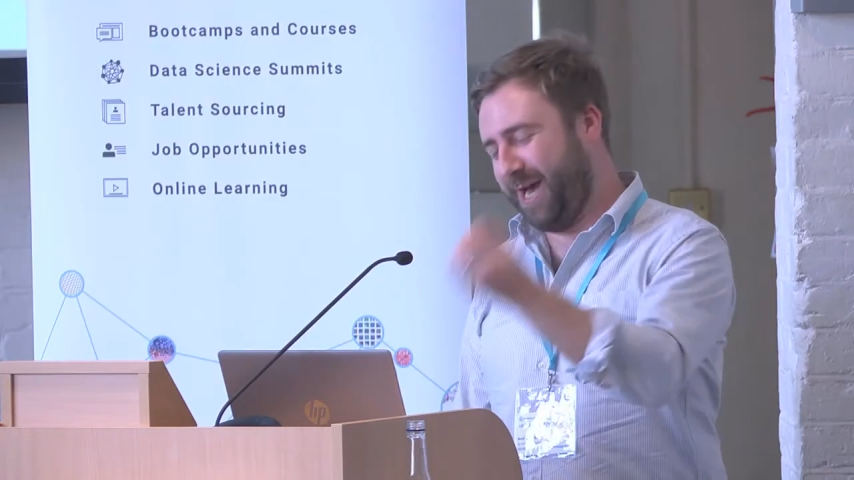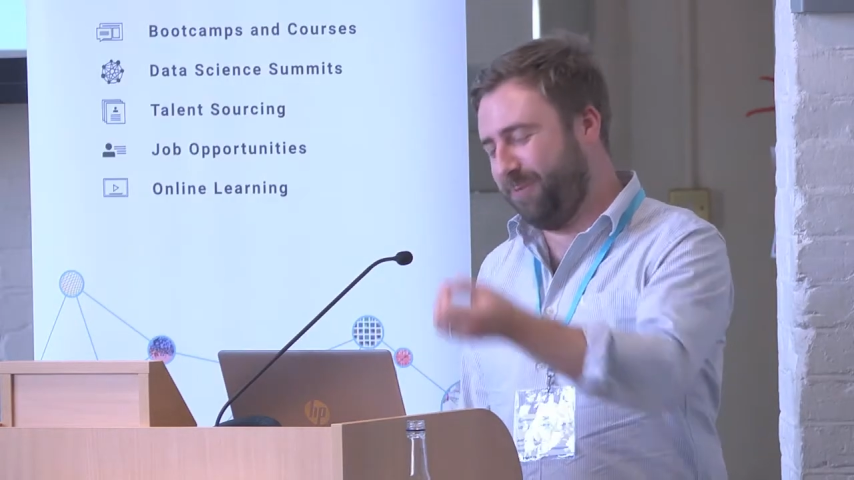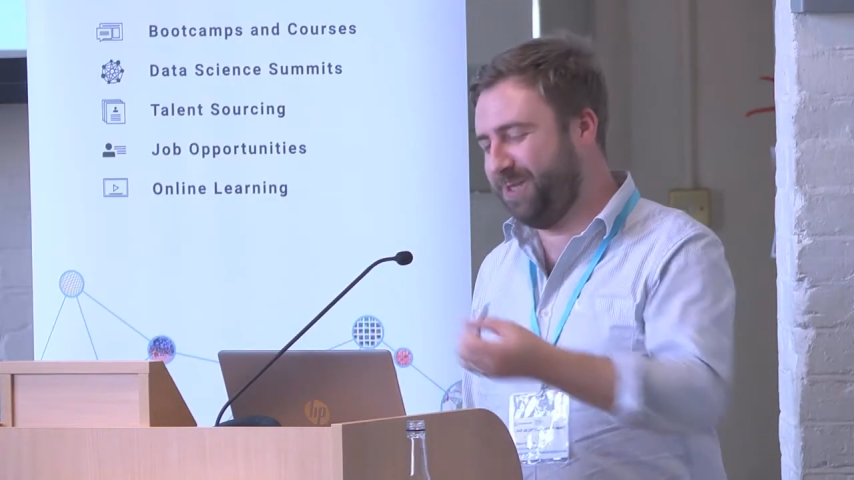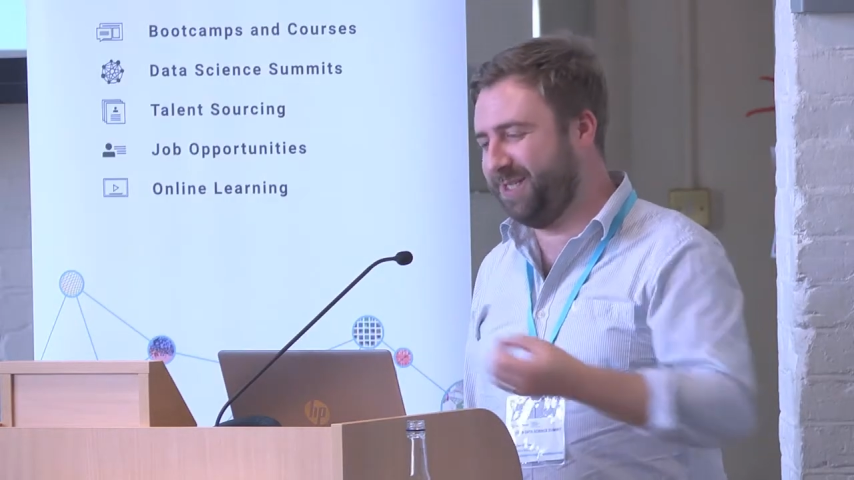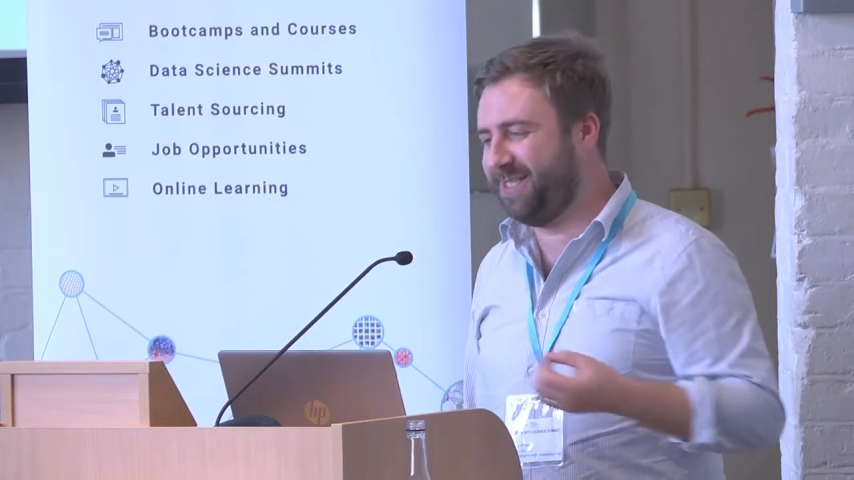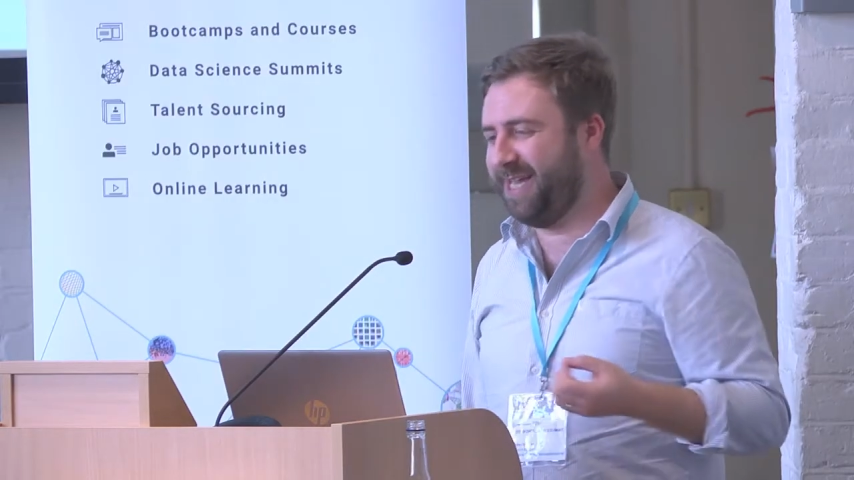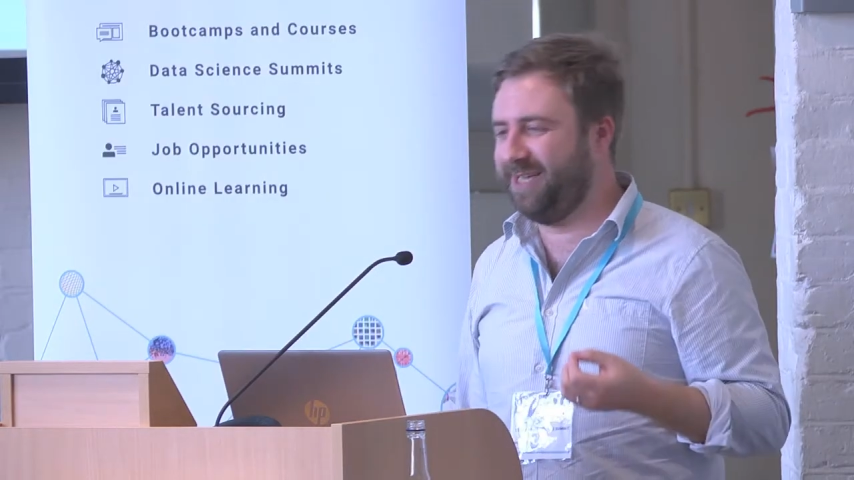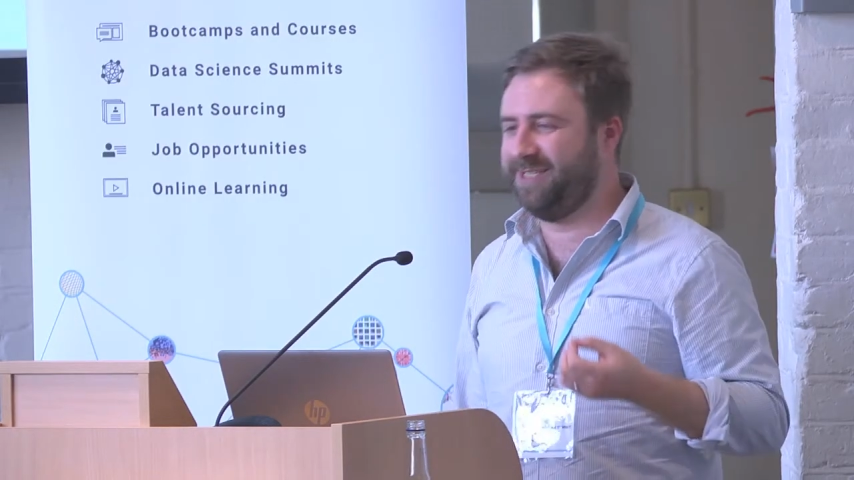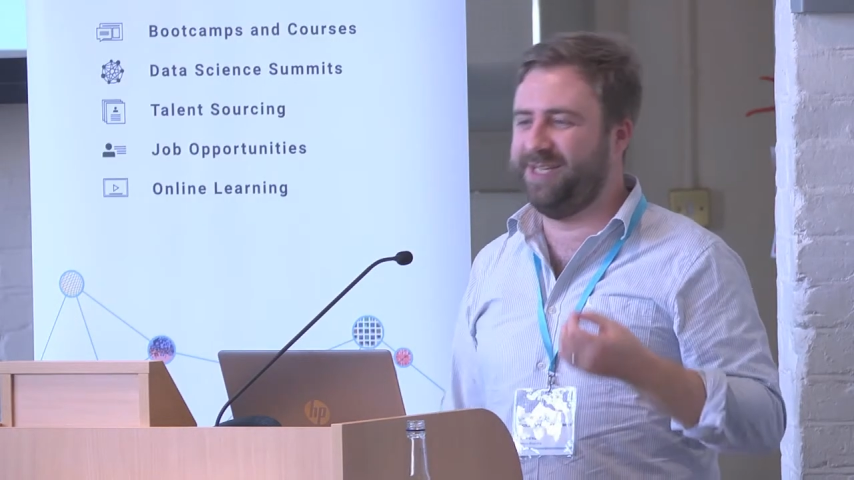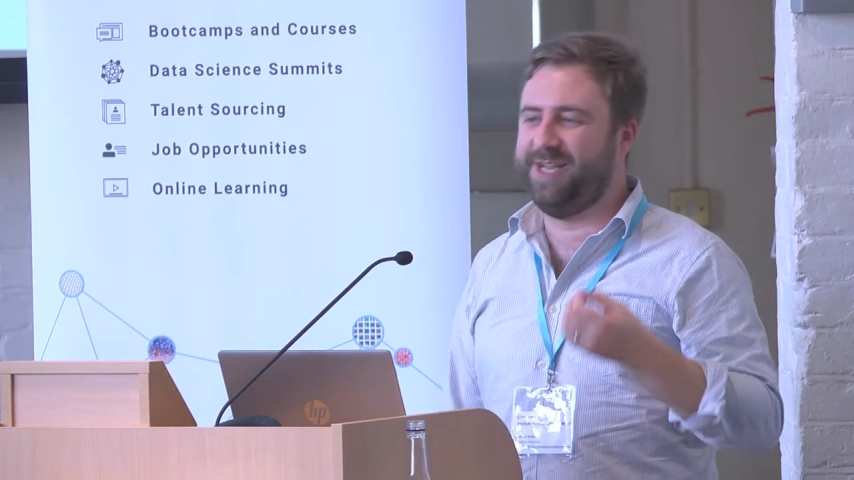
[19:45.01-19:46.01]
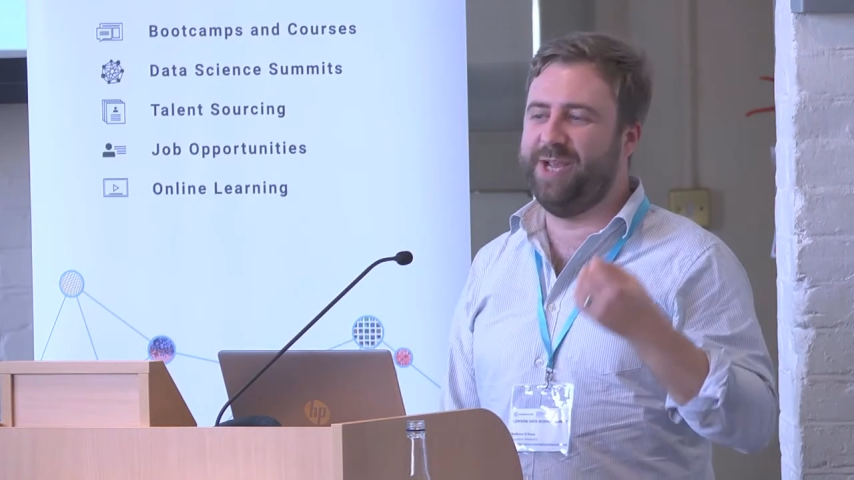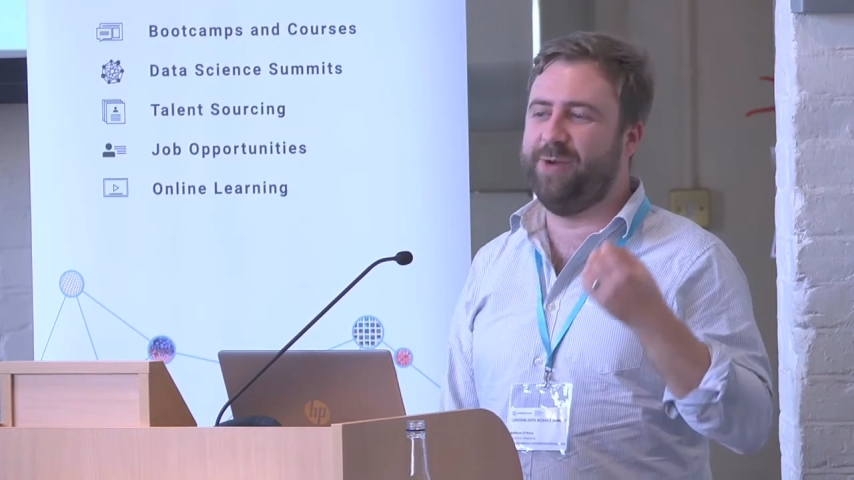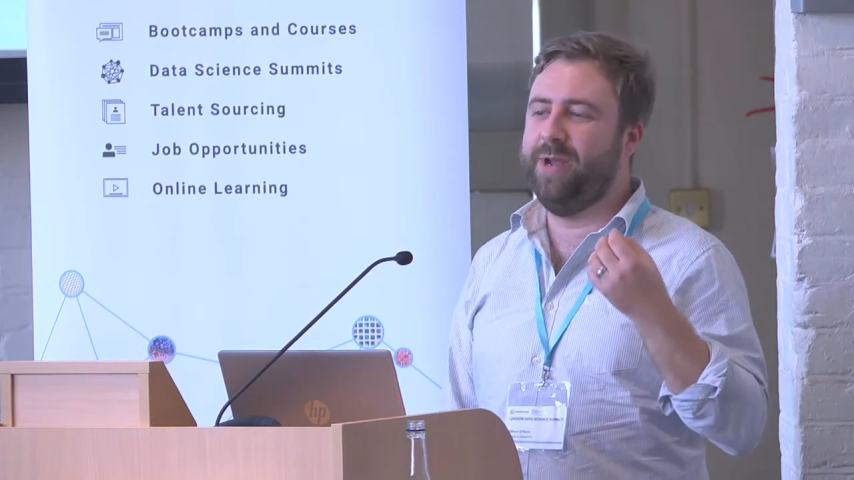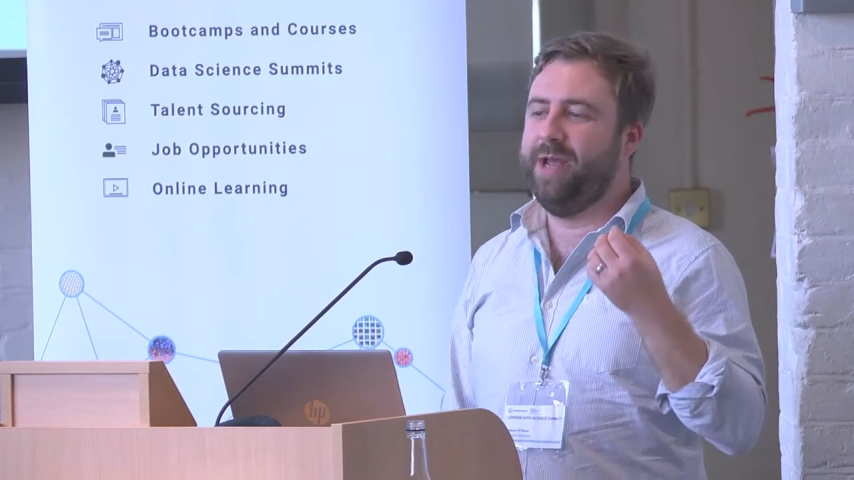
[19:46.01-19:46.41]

we should say it to you,